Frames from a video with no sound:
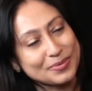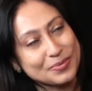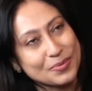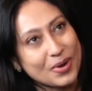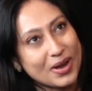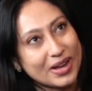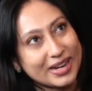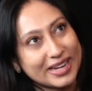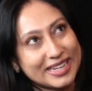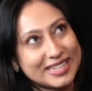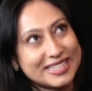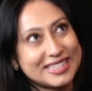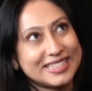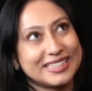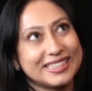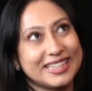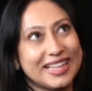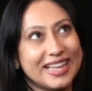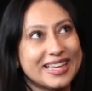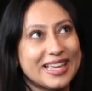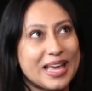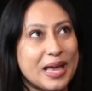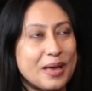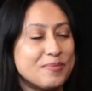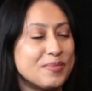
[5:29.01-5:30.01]
wanting to
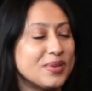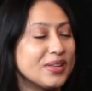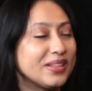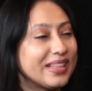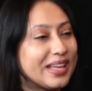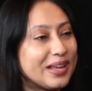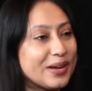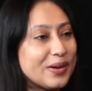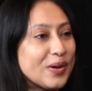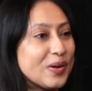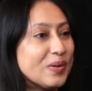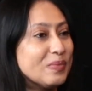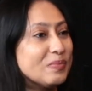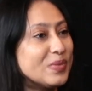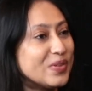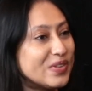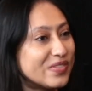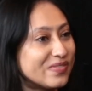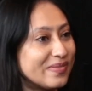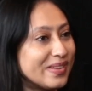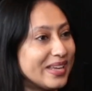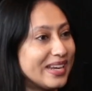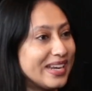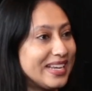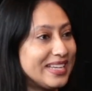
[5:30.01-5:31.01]
like emulate her
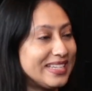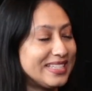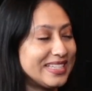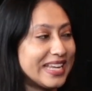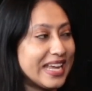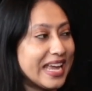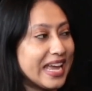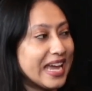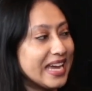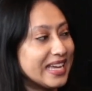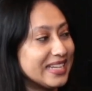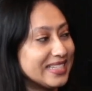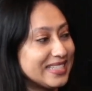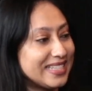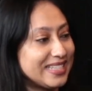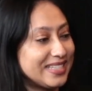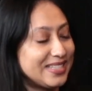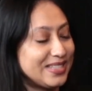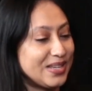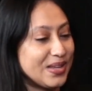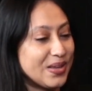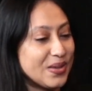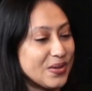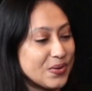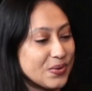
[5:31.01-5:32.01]
movement and dance,
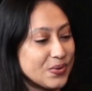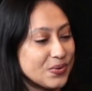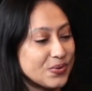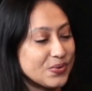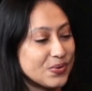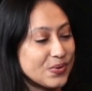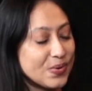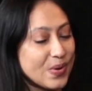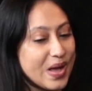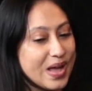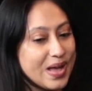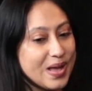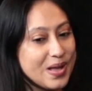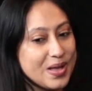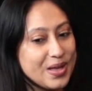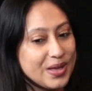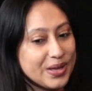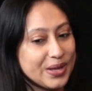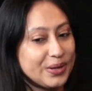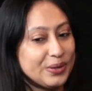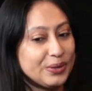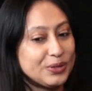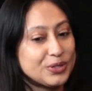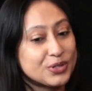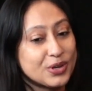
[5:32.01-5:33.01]
to
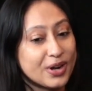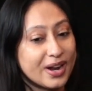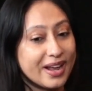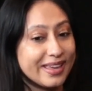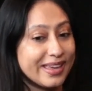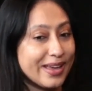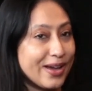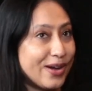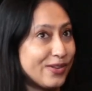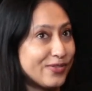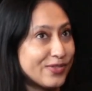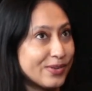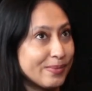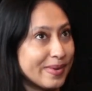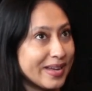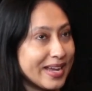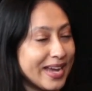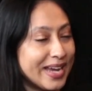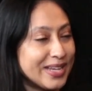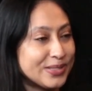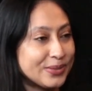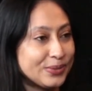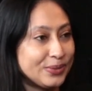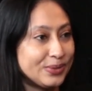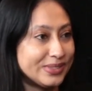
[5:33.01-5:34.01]
trying out for my high
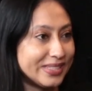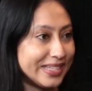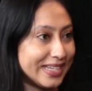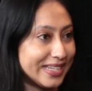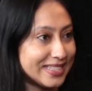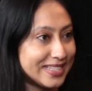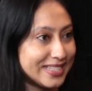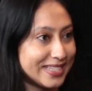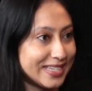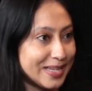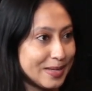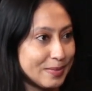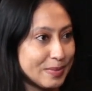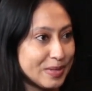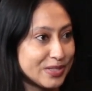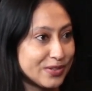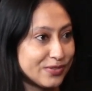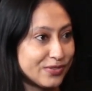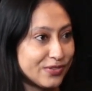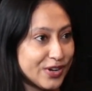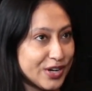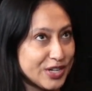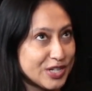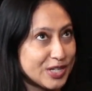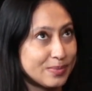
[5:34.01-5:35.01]
school dance team as a
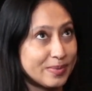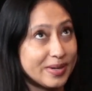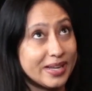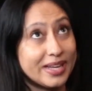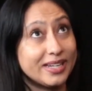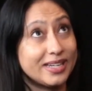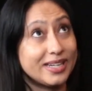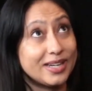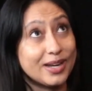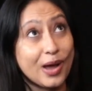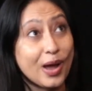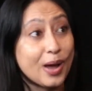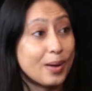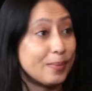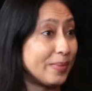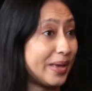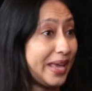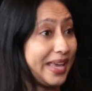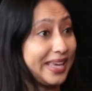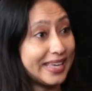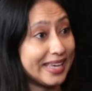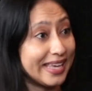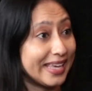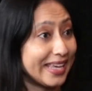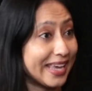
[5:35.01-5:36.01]
freshman, not
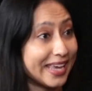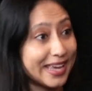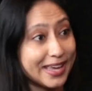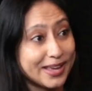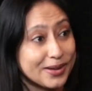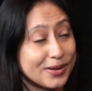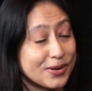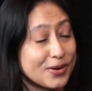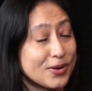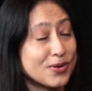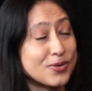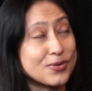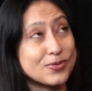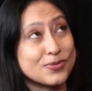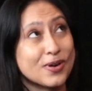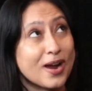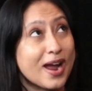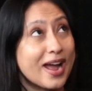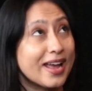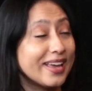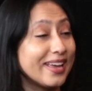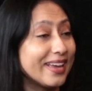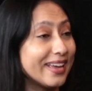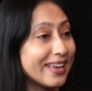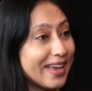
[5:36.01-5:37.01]
making it,
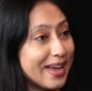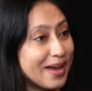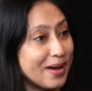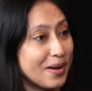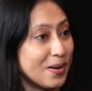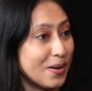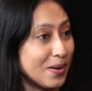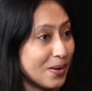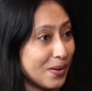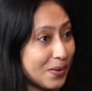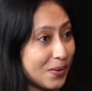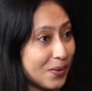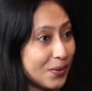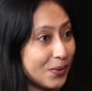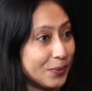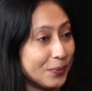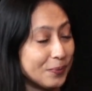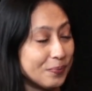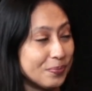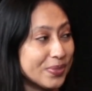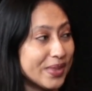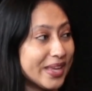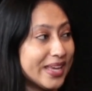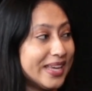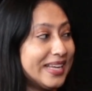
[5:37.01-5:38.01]
crying at home,
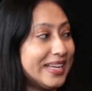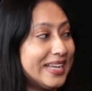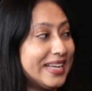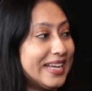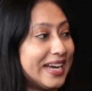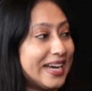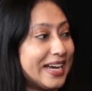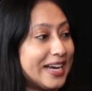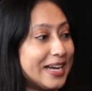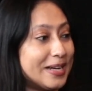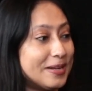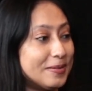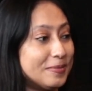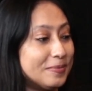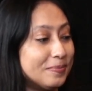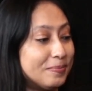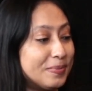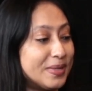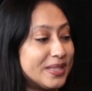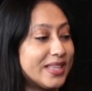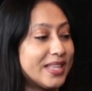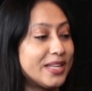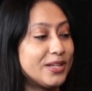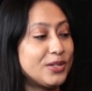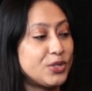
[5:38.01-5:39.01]

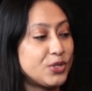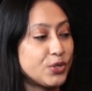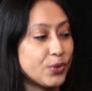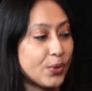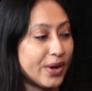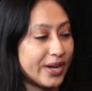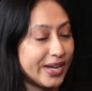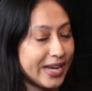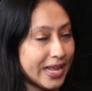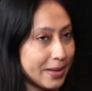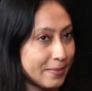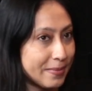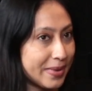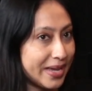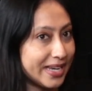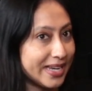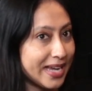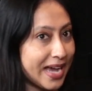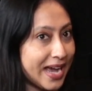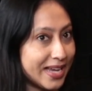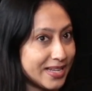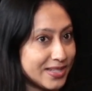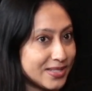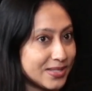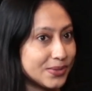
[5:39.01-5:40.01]
but then joining my
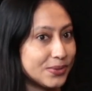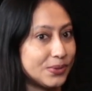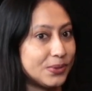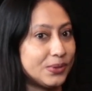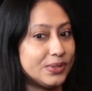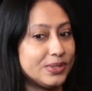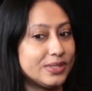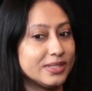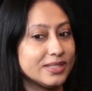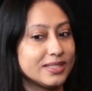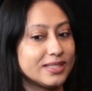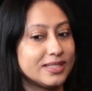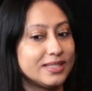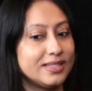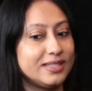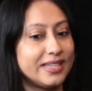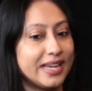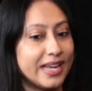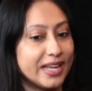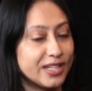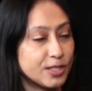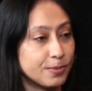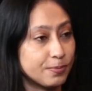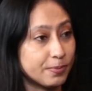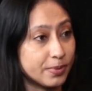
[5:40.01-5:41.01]
high school's
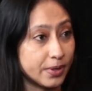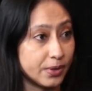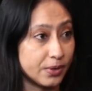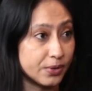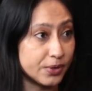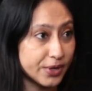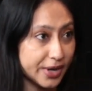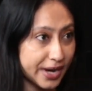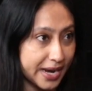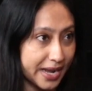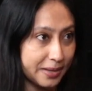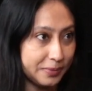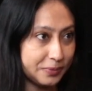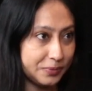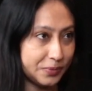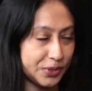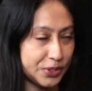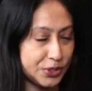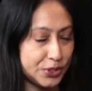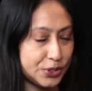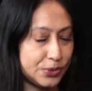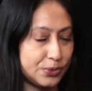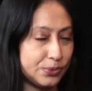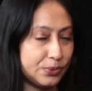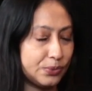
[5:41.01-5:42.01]
dance program,
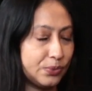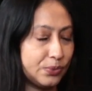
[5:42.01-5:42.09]
which